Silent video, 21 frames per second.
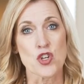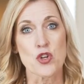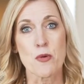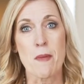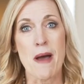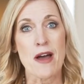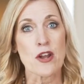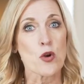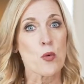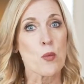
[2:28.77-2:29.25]
No
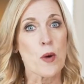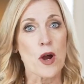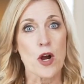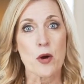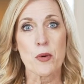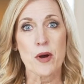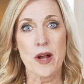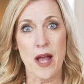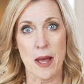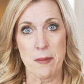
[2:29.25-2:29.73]
matter
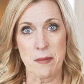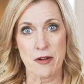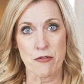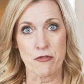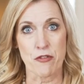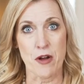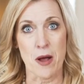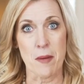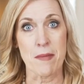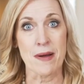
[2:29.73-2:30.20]
where we're coming
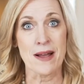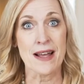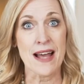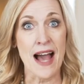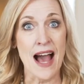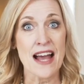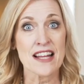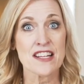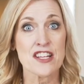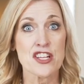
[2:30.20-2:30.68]
from,
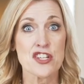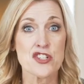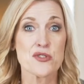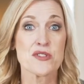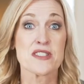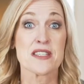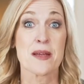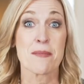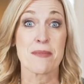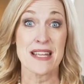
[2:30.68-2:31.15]
God can
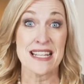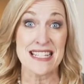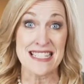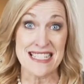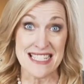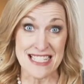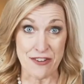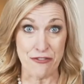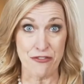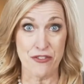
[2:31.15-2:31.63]
do something
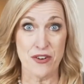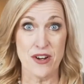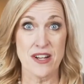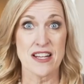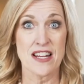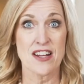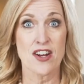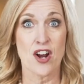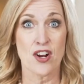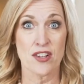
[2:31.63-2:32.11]

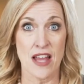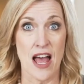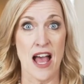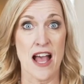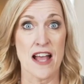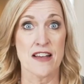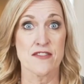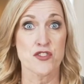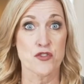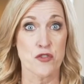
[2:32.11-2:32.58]
different in our
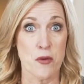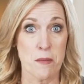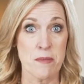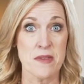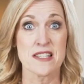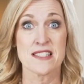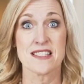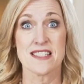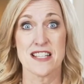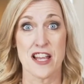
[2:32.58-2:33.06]
lives from
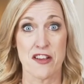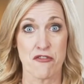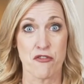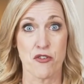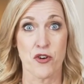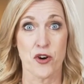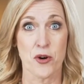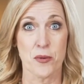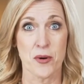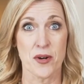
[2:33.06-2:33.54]
this day
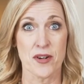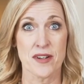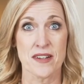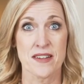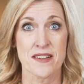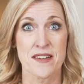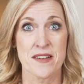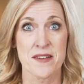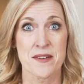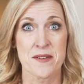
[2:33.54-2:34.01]
forward.
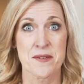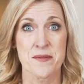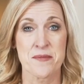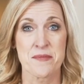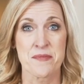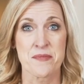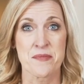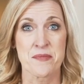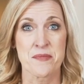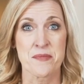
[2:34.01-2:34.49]

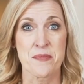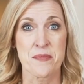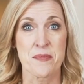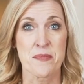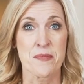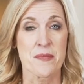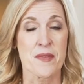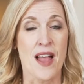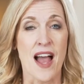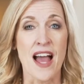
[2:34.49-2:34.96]

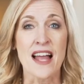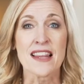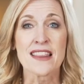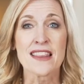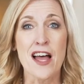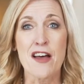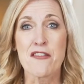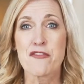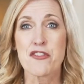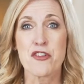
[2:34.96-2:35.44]
I
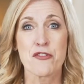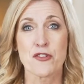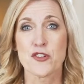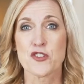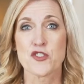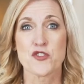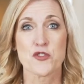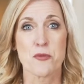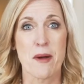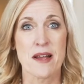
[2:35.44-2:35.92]
love the
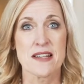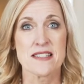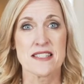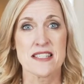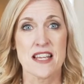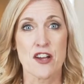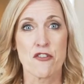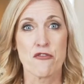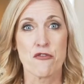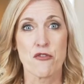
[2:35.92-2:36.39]
verse from
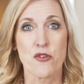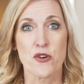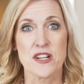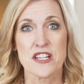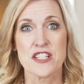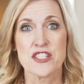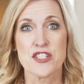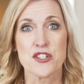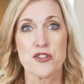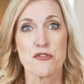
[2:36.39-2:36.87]
Isaiah
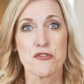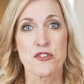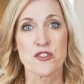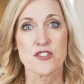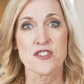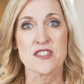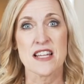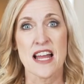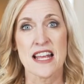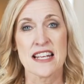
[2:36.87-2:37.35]
forty-two,
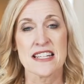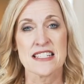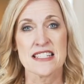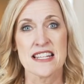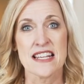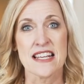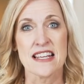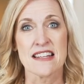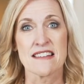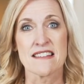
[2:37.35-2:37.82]
verse
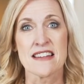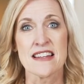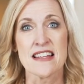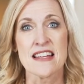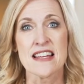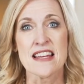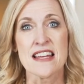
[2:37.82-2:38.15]
nineteen.